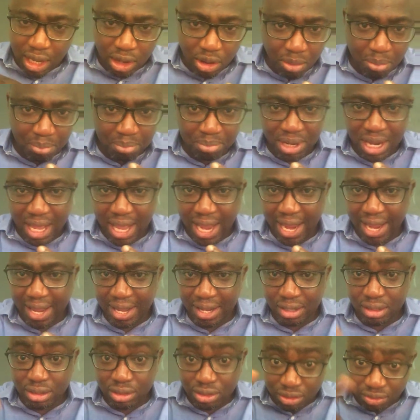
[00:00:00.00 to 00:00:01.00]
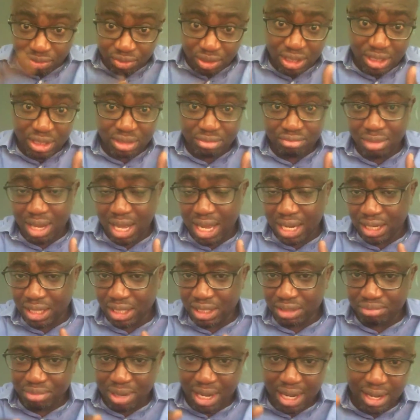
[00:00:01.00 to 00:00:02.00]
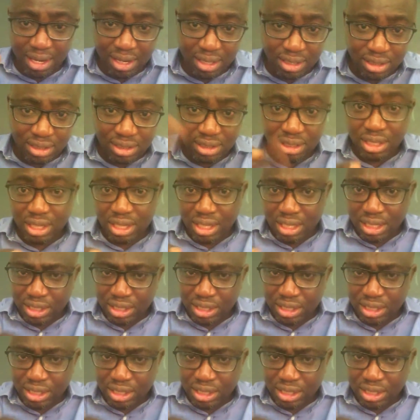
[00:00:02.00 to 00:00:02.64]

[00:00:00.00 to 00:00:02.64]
compliance, risk management.